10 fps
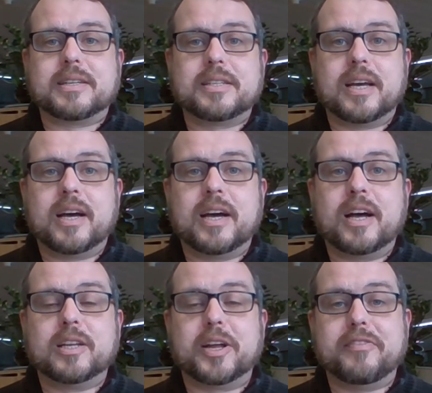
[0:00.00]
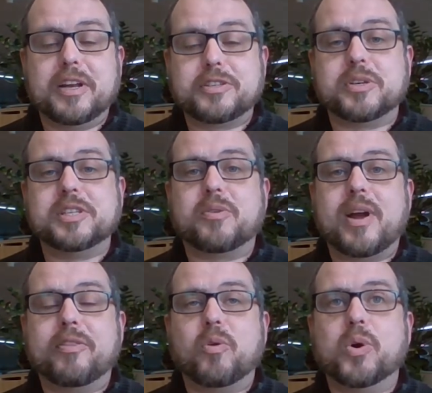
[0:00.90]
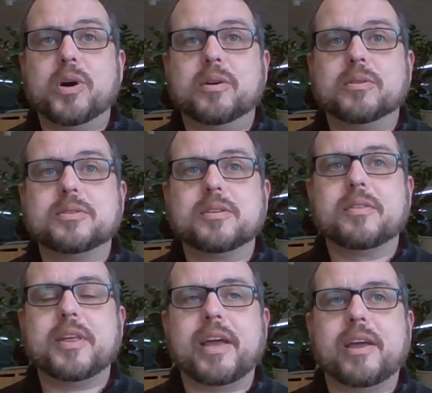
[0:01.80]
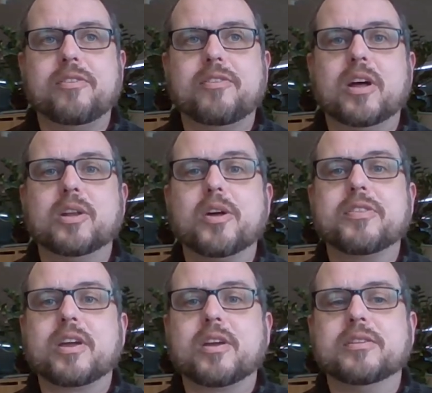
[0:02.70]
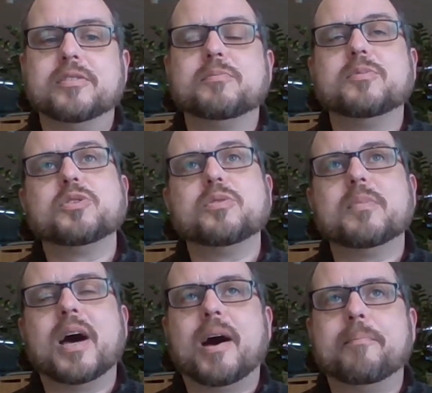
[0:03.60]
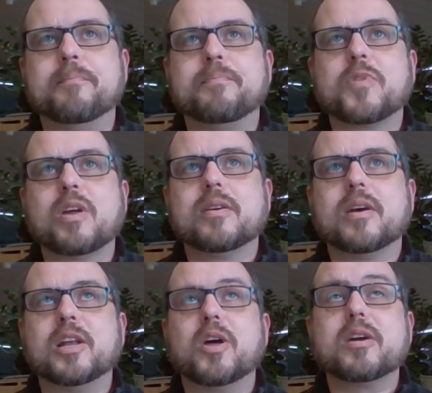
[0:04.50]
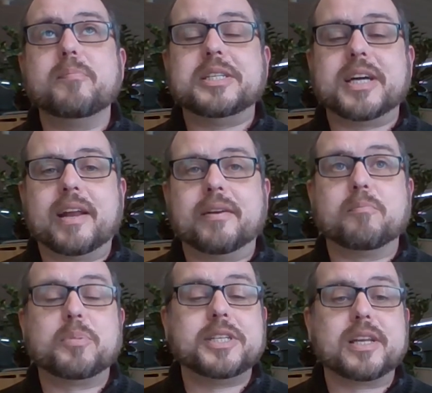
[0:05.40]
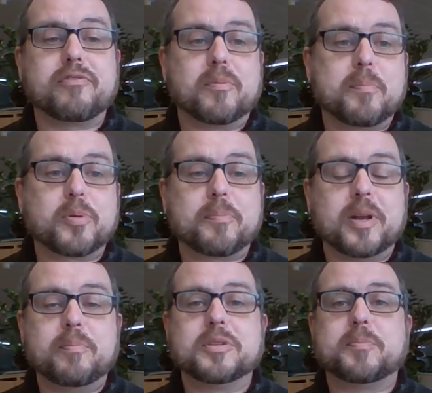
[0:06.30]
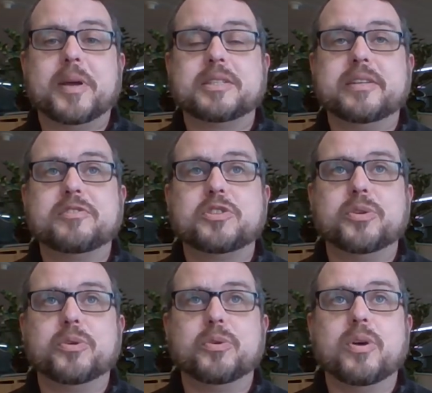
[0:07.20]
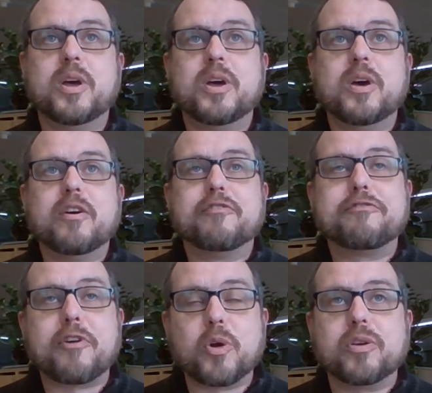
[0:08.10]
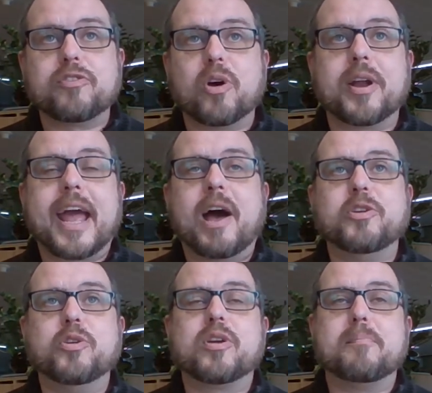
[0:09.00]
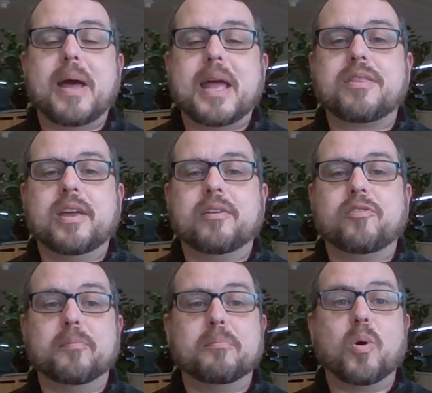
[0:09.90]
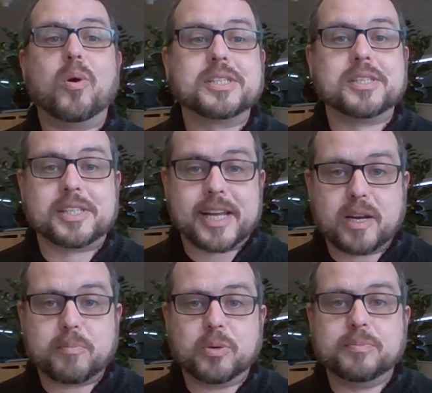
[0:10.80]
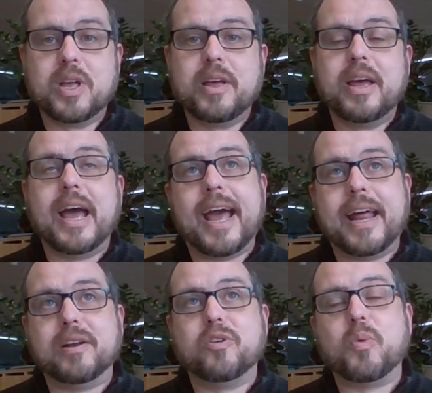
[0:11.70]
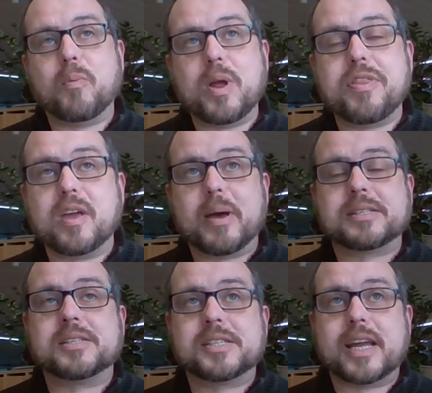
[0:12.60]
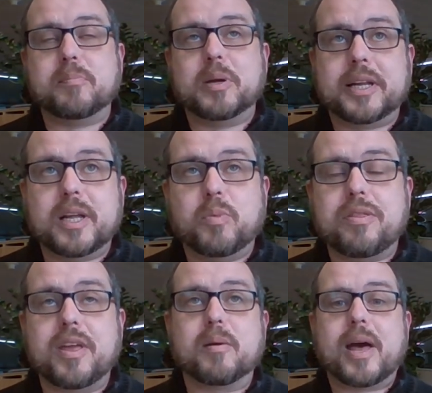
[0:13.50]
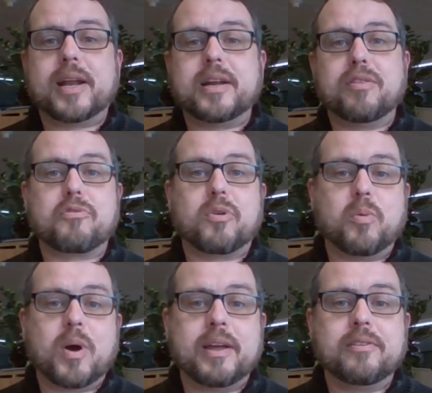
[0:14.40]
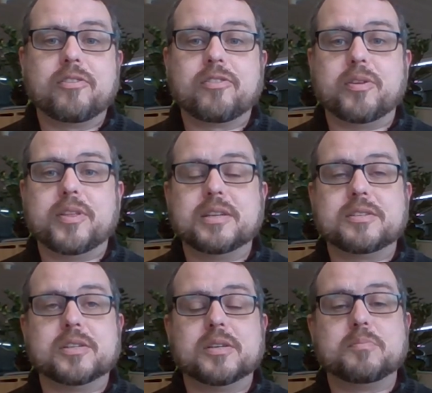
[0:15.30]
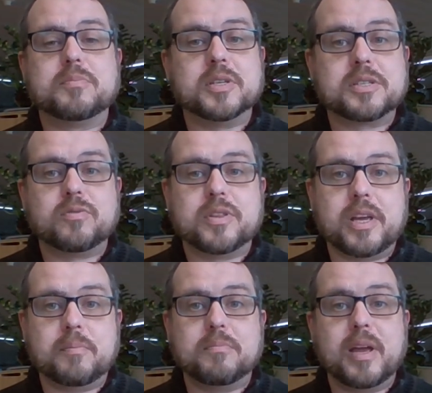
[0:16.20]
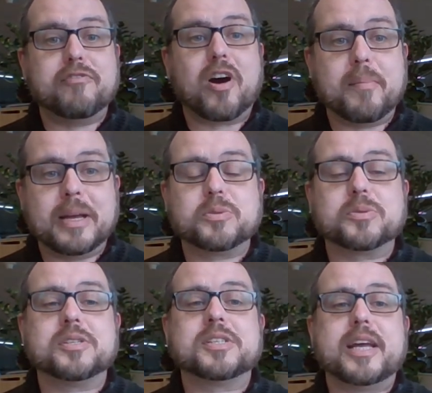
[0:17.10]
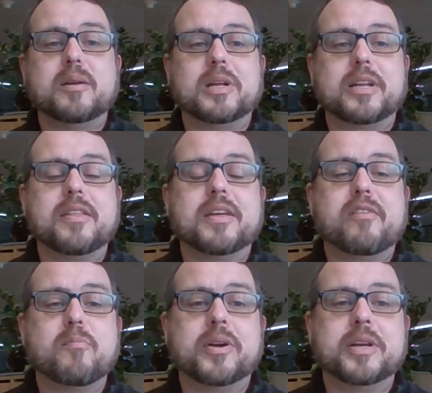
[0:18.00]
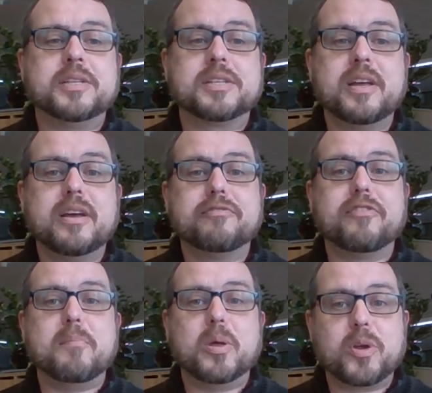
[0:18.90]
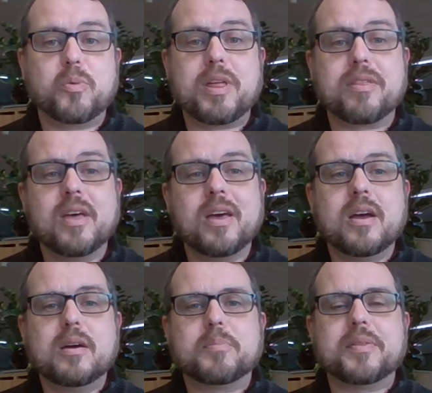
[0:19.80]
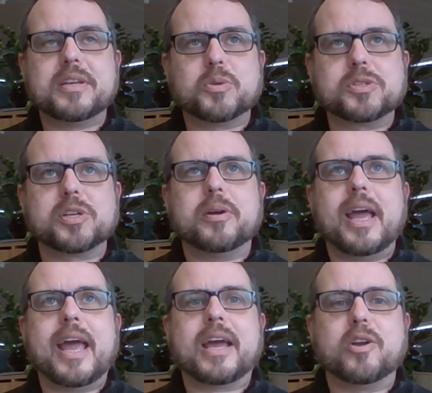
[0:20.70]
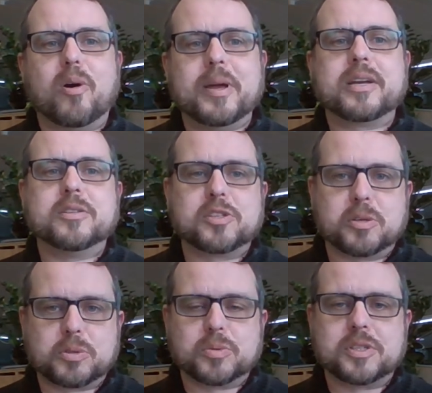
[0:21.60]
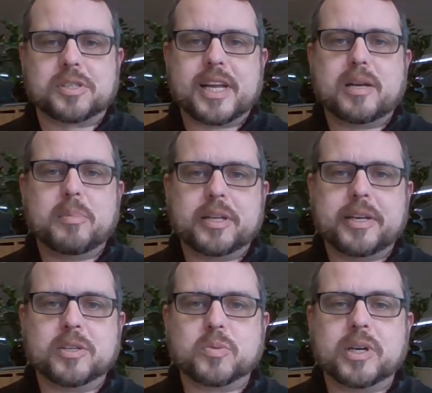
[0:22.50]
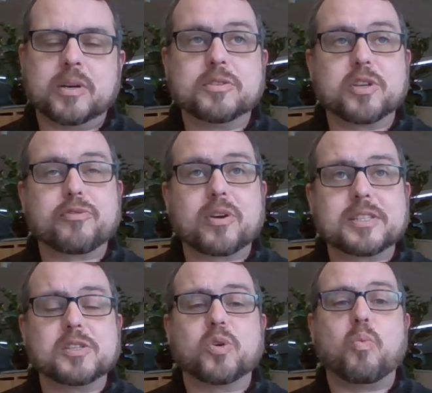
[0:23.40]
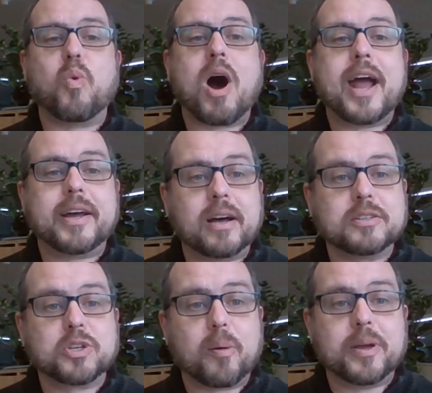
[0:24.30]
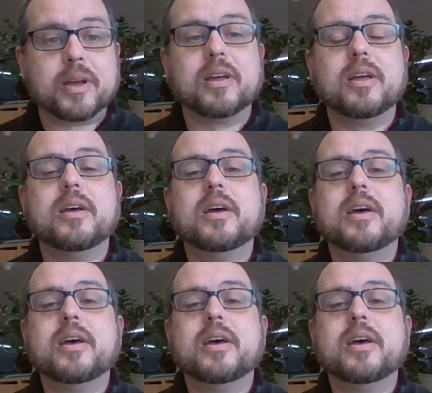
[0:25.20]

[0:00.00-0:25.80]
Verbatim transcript: at uh, a lot of industries around the world, there's a lot that can um, a lot can be done, particularly from a property perspective, to focus on how you make things more sustainable. And when we think about sustainability, we think about it in three ways. So there's the, the environmental sustainability that everybody's familiar with, but there's also economic and social sustainability as well. So for us, it's a wider topic.